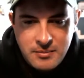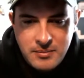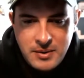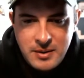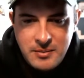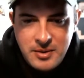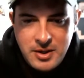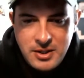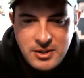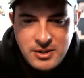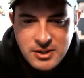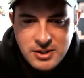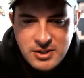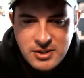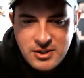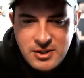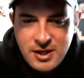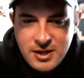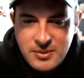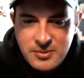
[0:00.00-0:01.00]
Maybe
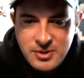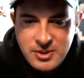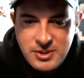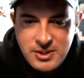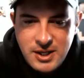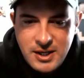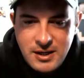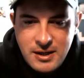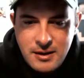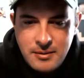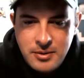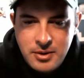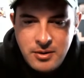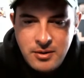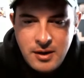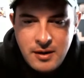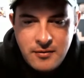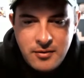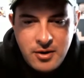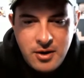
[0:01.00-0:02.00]
just stuck with JW.
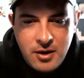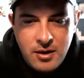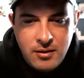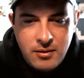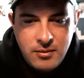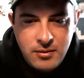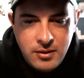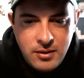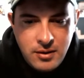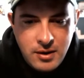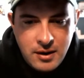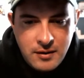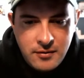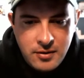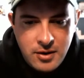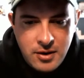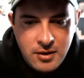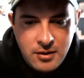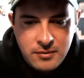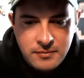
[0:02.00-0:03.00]
You
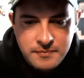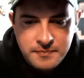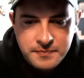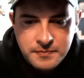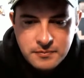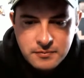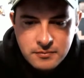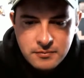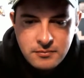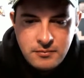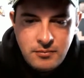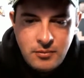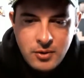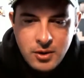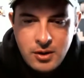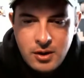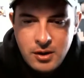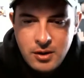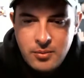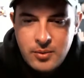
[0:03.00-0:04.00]
never know.
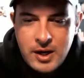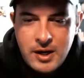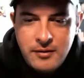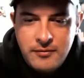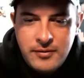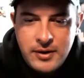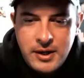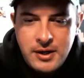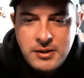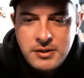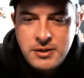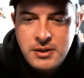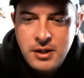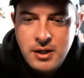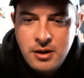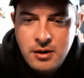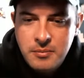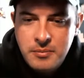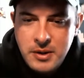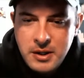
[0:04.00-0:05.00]
Are the wildfires
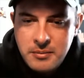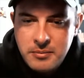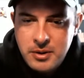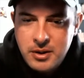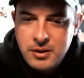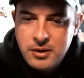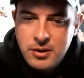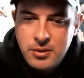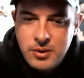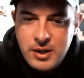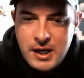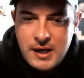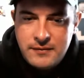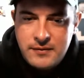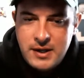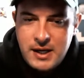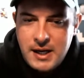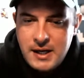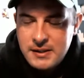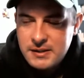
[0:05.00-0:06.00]
near Big Mill? You'd
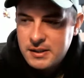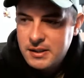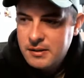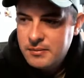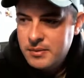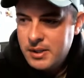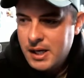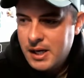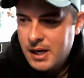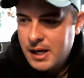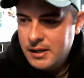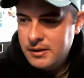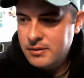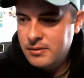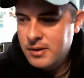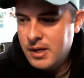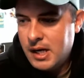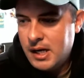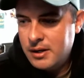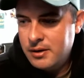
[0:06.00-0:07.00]
have to ask him that. I
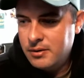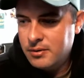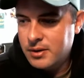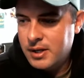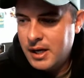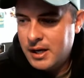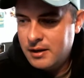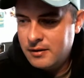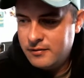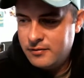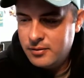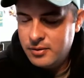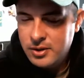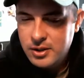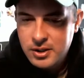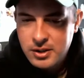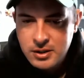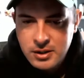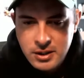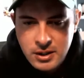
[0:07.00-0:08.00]
do not know
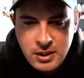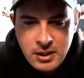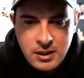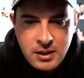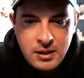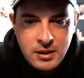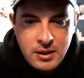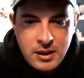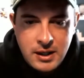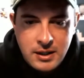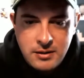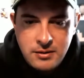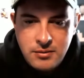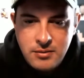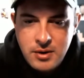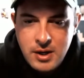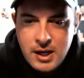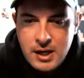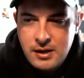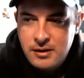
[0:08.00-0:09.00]
California. I do
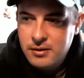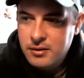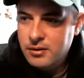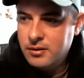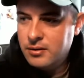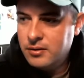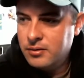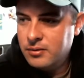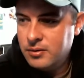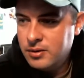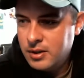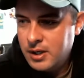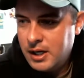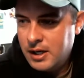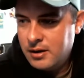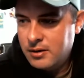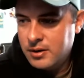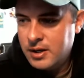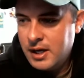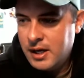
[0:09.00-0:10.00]
not know
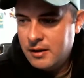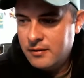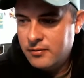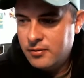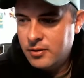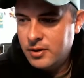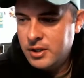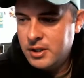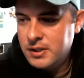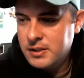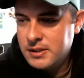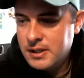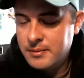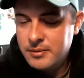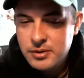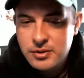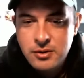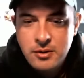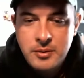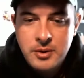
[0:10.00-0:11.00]
how California is.
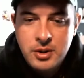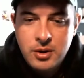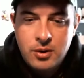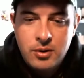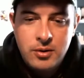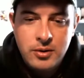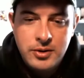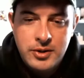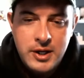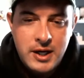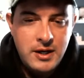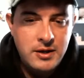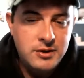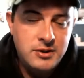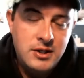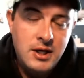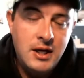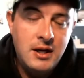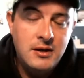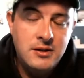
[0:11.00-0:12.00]
I'm assuming the whole entire
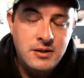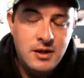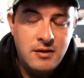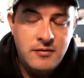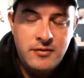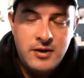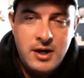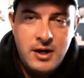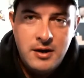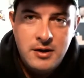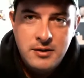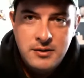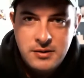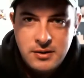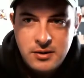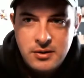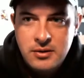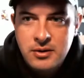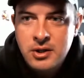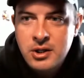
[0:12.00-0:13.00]
state is on fire,
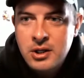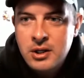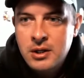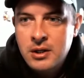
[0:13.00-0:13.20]
so